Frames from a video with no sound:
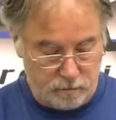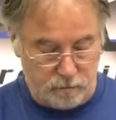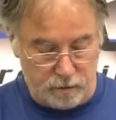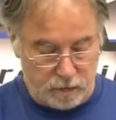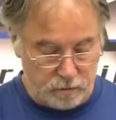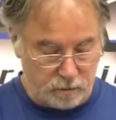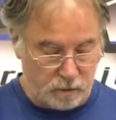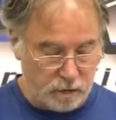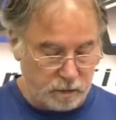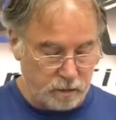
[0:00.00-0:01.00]
So now you
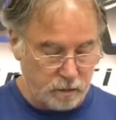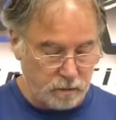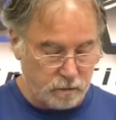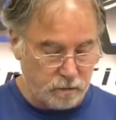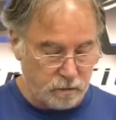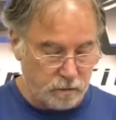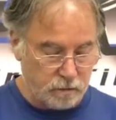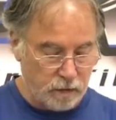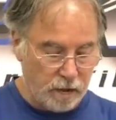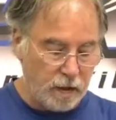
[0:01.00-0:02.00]
can lock it in the
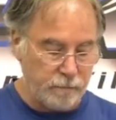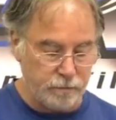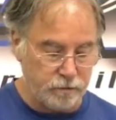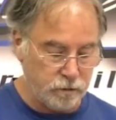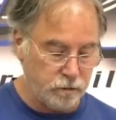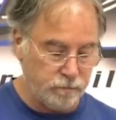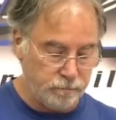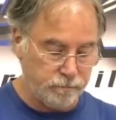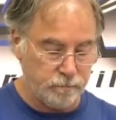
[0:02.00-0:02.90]
high position,